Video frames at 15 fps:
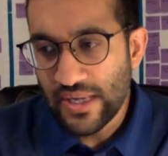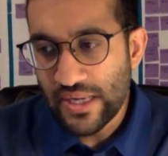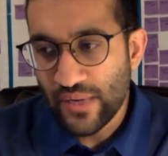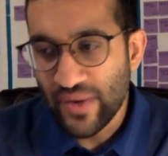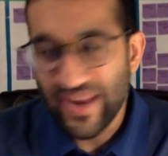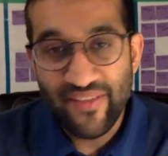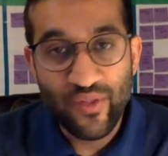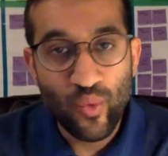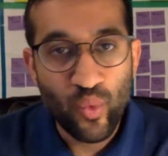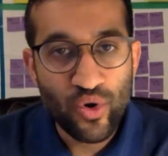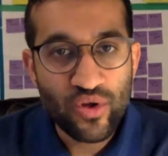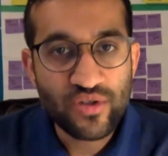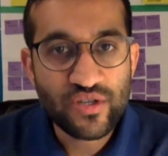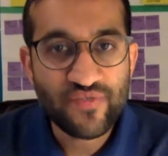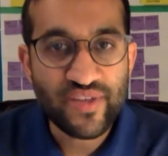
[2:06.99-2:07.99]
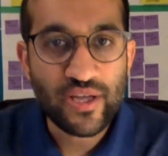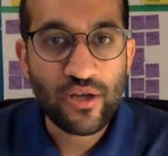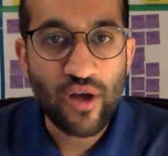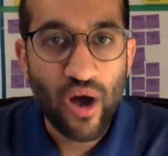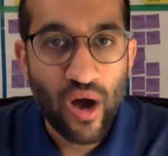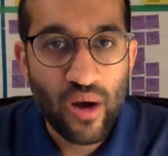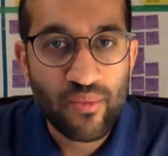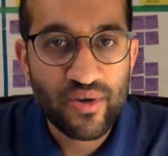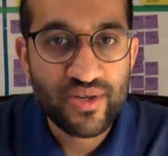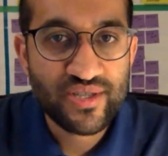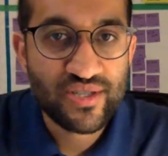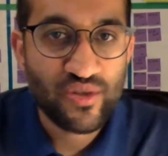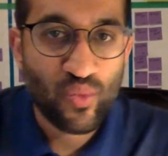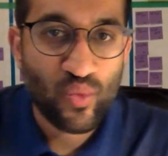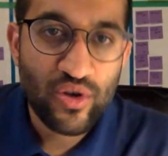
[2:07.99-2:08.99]
Right? In the world of
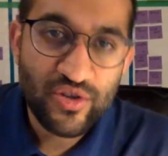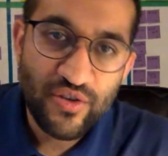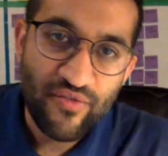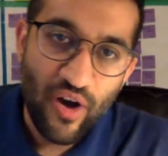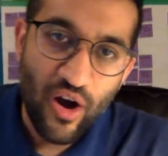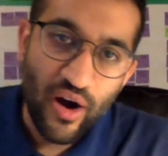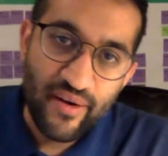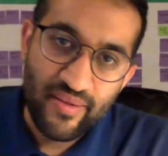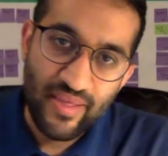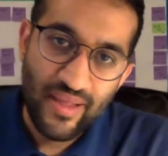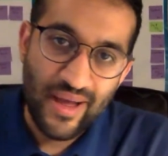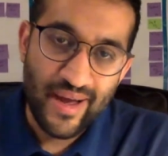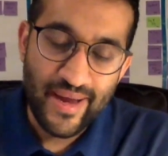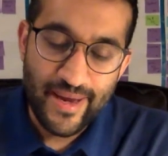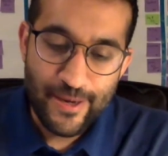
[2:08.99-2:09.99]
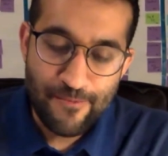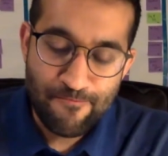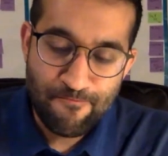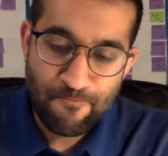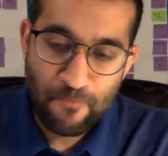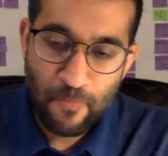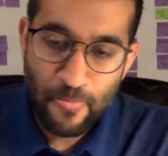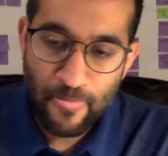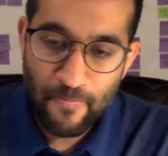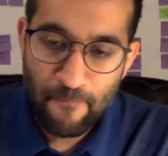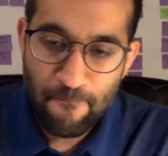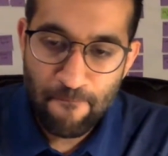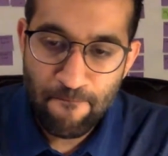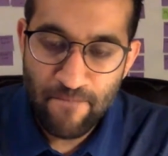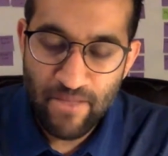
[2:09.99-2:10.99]
e-commerce, the world of online,
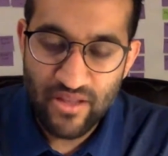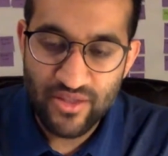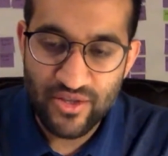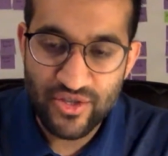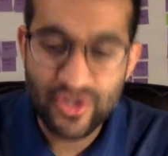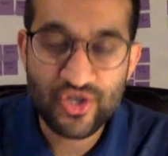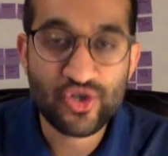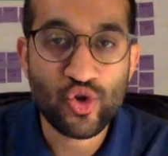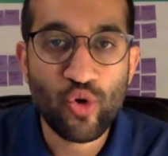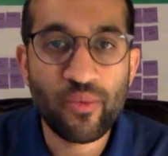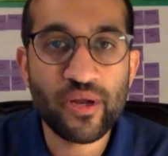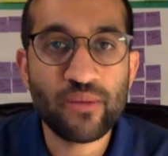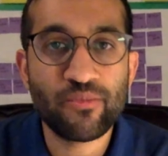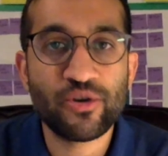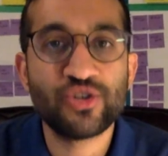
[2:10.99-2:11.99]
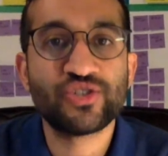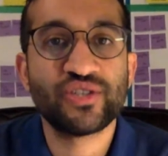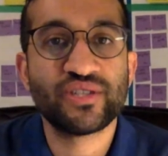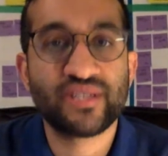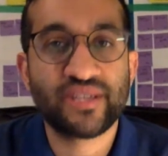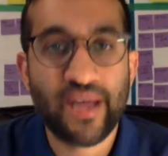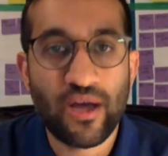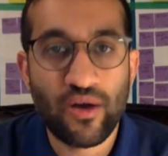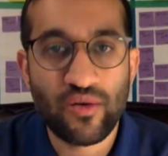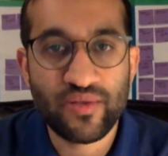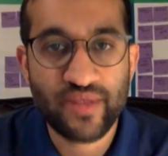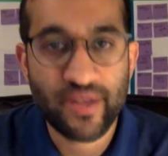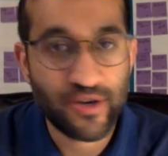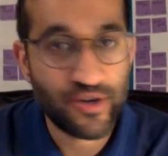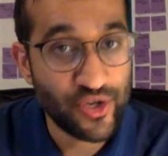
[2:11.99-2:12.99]
there's so many merchants
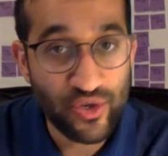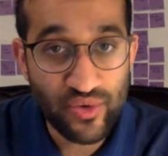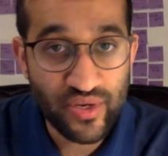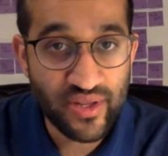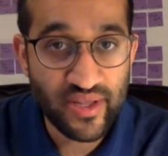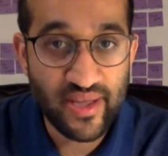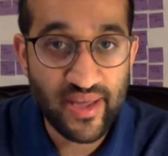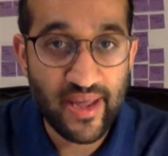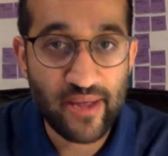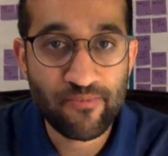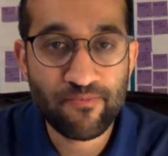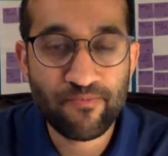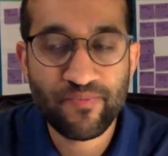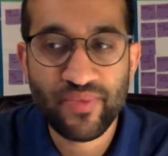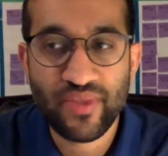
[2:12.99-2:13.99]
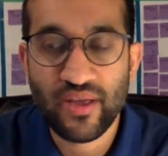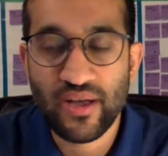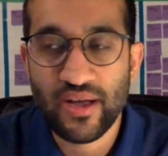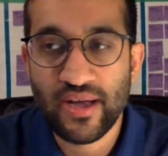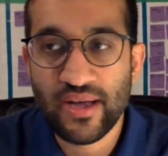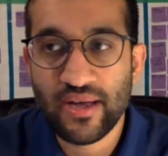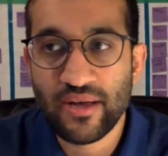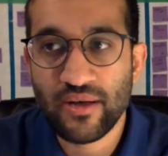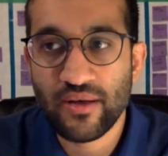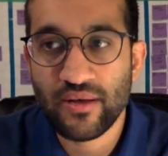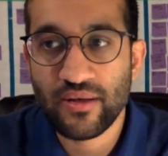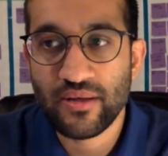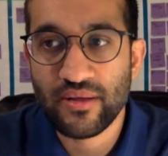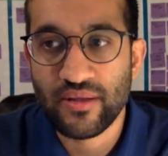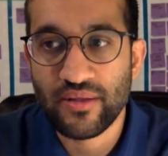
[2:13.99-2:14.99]
now that are new to the game,
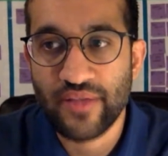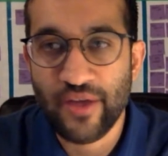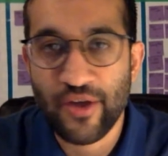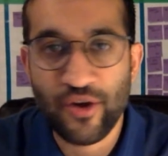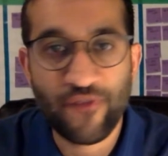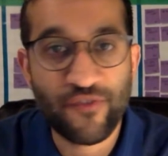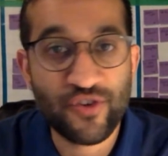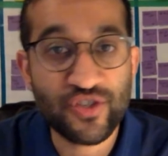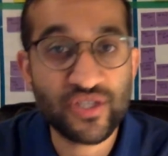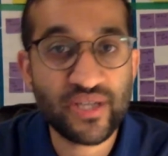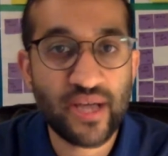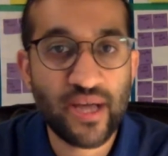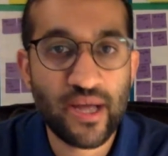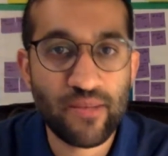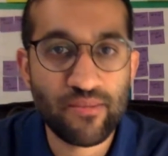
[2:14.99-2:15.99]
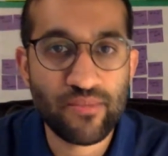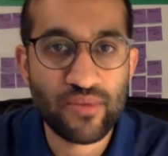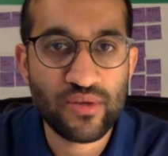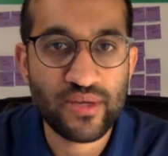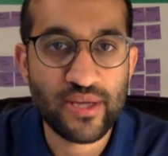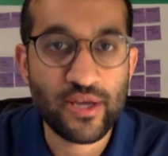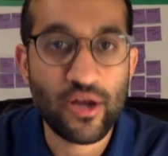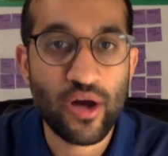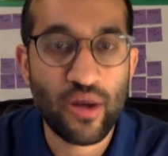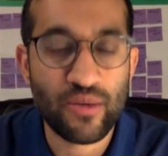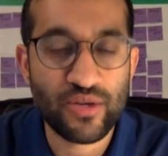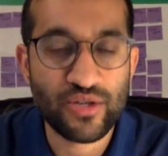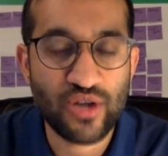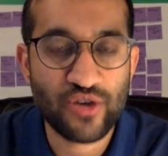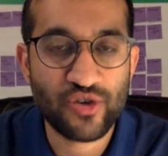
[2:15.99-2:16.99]
that are first-time
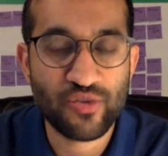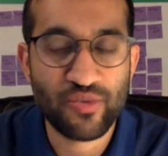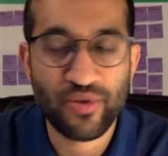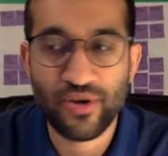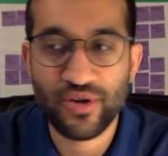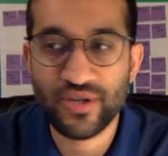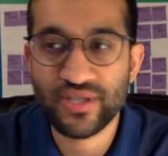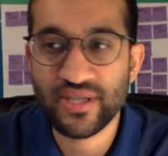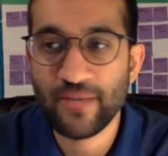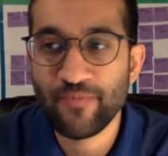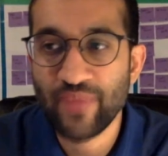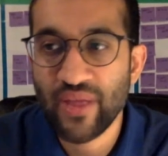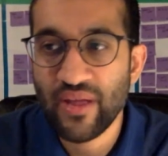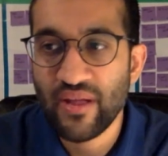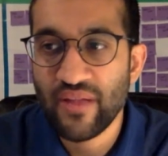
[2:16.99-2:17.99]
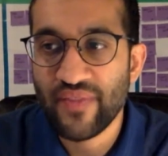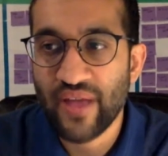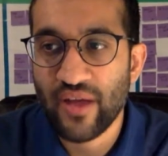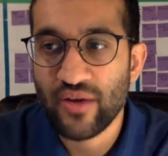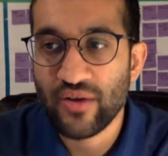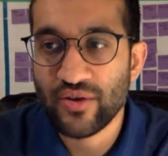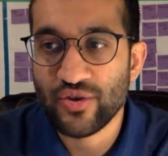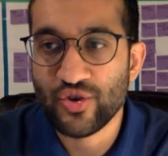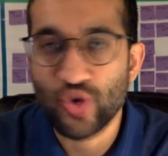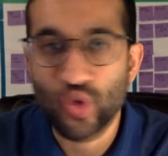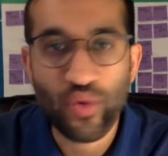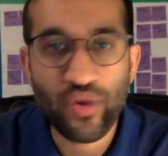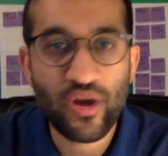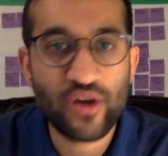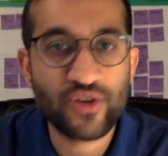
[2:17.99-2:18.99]
e-commerce entrepreneurs that
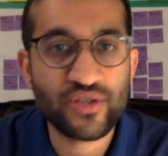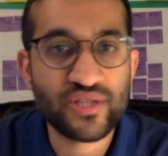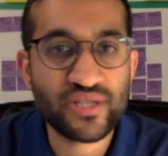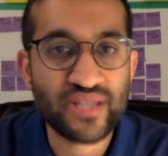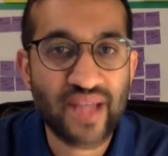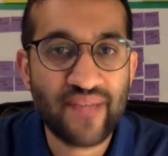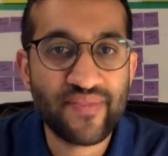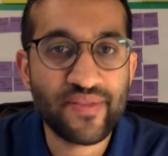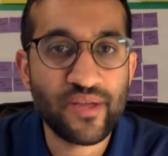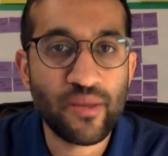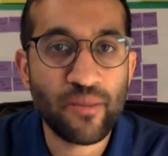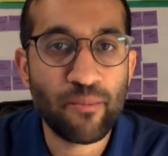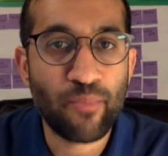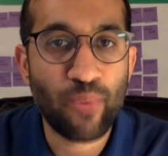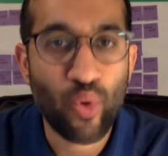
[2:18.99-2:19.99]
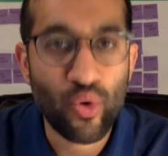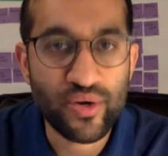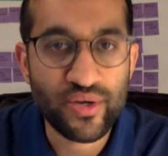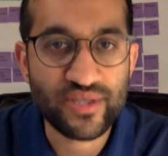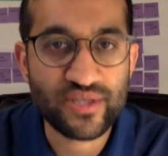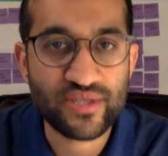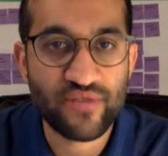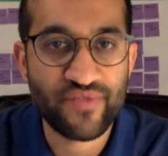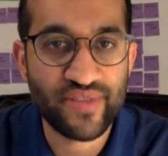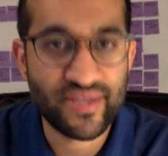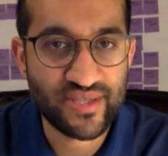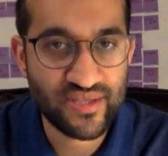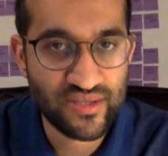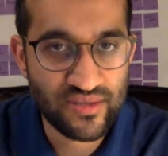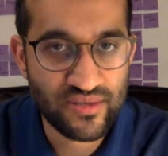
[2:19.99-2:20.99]
don't understand the importance of
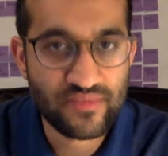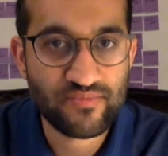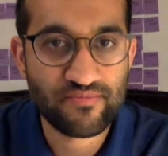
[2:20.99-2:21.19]
this